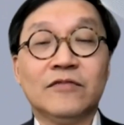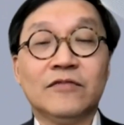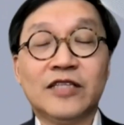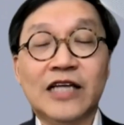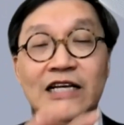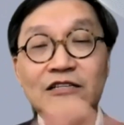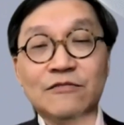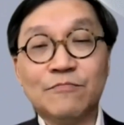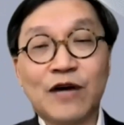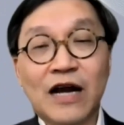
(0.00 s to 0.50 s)

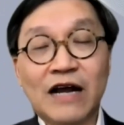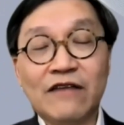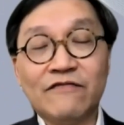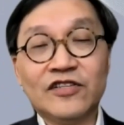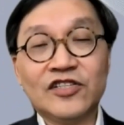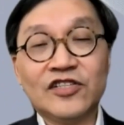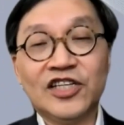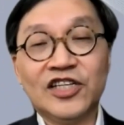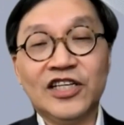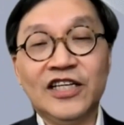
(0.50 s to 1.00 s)
data
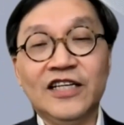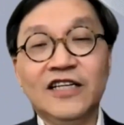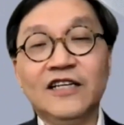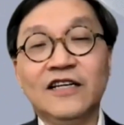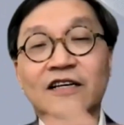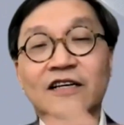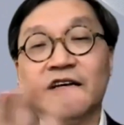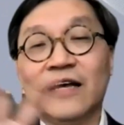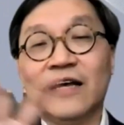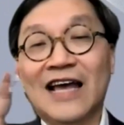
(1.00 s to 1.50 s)
privacy,
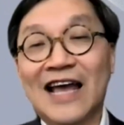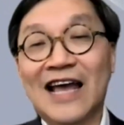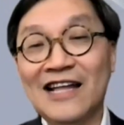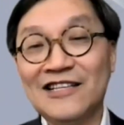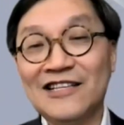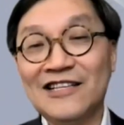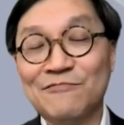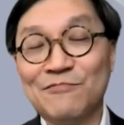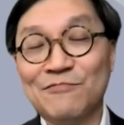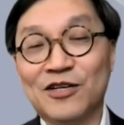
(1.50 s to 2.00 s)

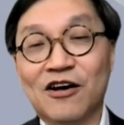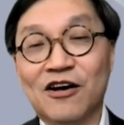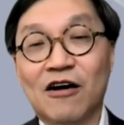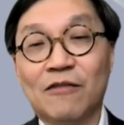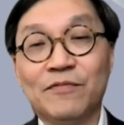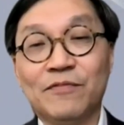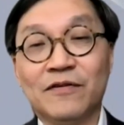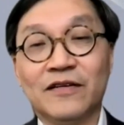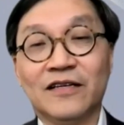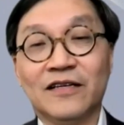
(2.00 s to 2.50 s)

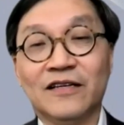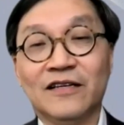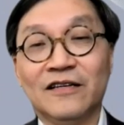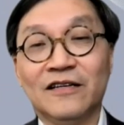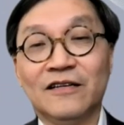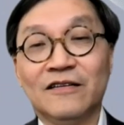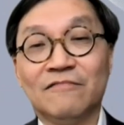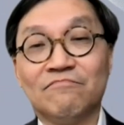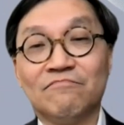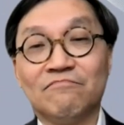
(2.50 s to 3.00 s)
anti-monopoly,
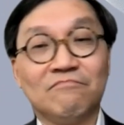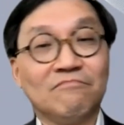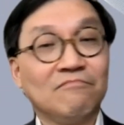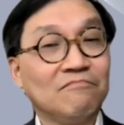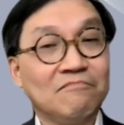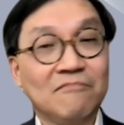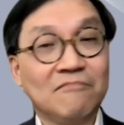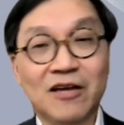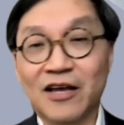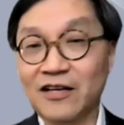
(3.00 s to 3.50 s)

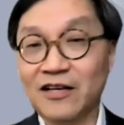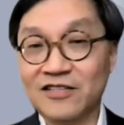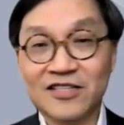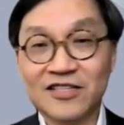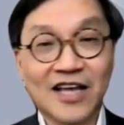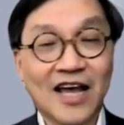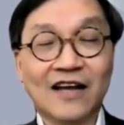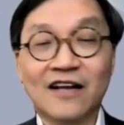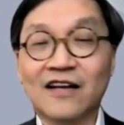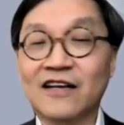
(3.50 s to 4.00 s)

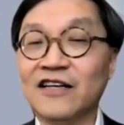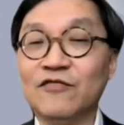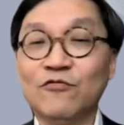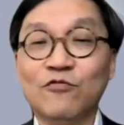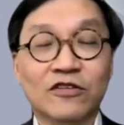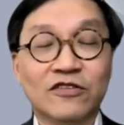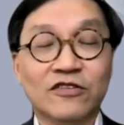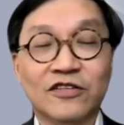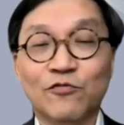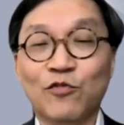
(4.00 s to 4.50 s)
exactly
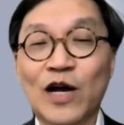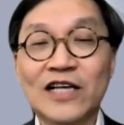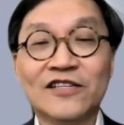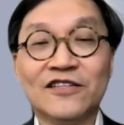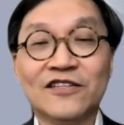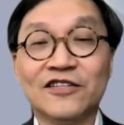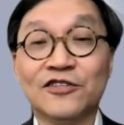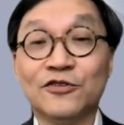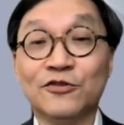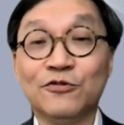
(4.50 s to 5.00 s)
what the
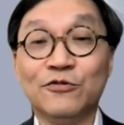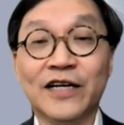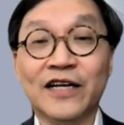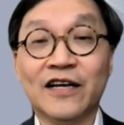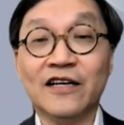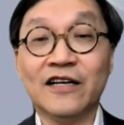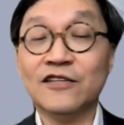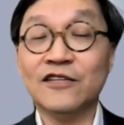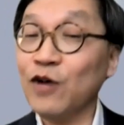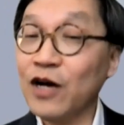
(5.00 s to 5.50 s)
West is doing
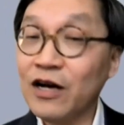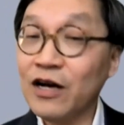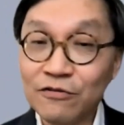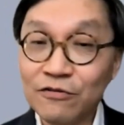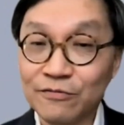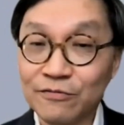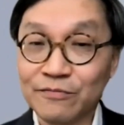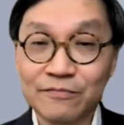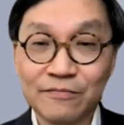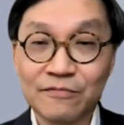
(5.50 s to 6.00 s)
as
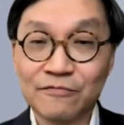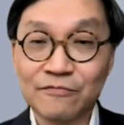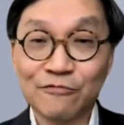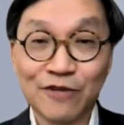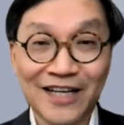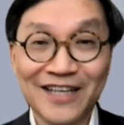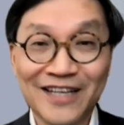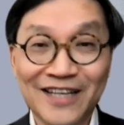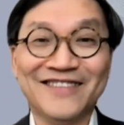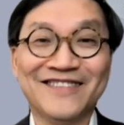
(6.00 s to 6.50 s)
well,
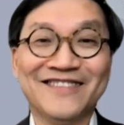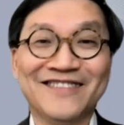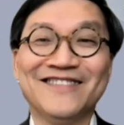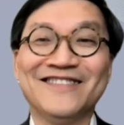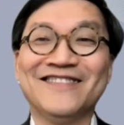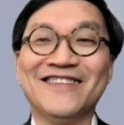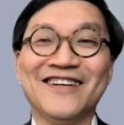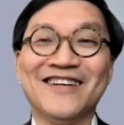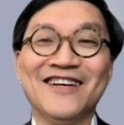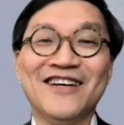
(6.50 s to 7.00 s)
right?
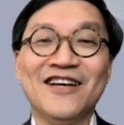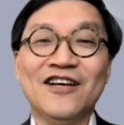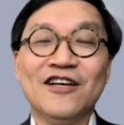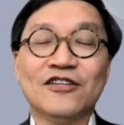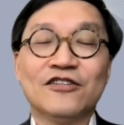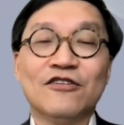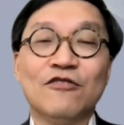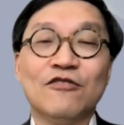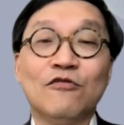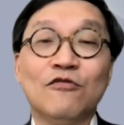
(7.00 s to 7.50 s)

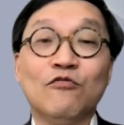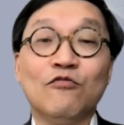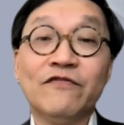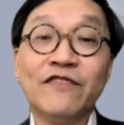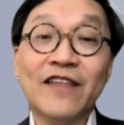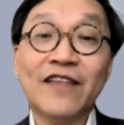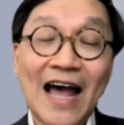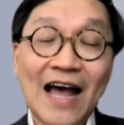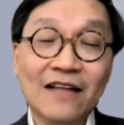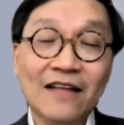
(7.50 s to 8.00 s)
So with
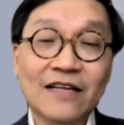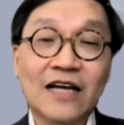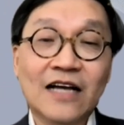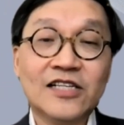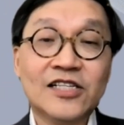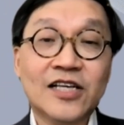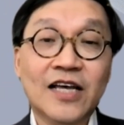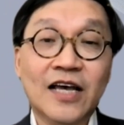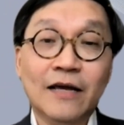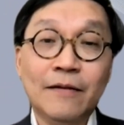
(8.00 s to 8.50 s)
that, I
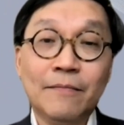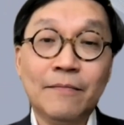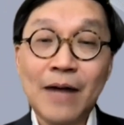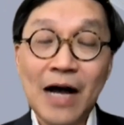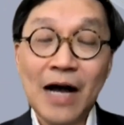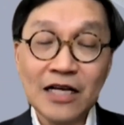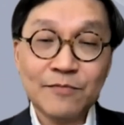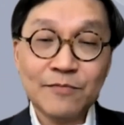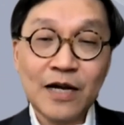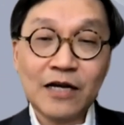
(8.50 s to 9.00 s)
say
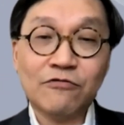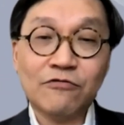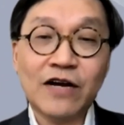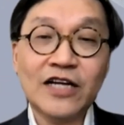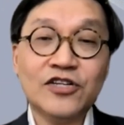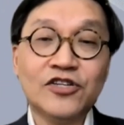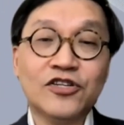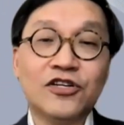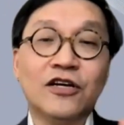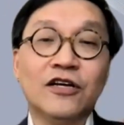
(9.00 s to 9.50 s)
mass
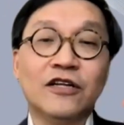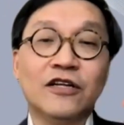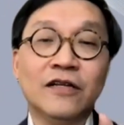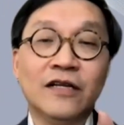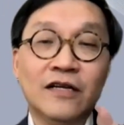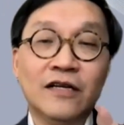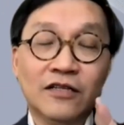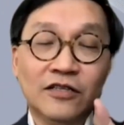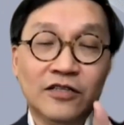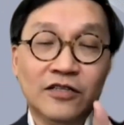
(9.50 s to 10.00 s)
migration
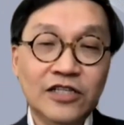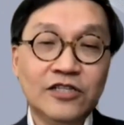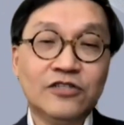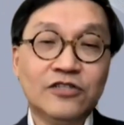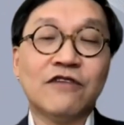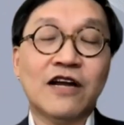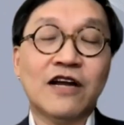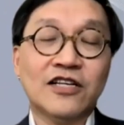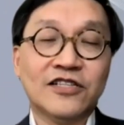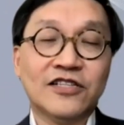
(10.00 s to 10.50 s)

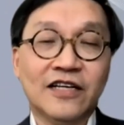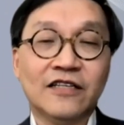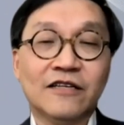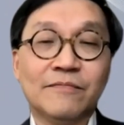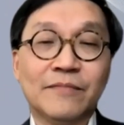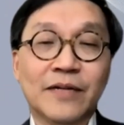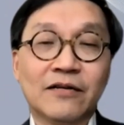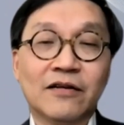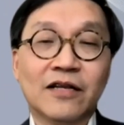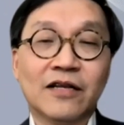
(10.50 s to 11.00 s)
de-stressing the
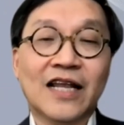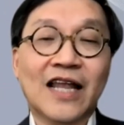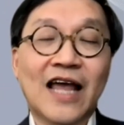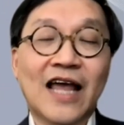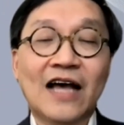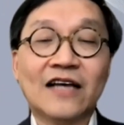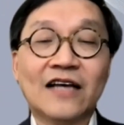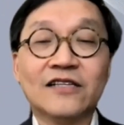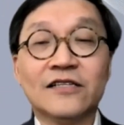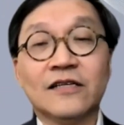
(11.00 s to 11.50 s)
middle
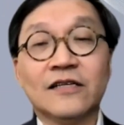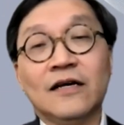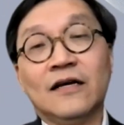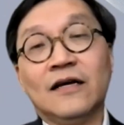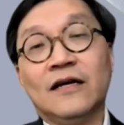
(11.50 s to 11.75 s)
class.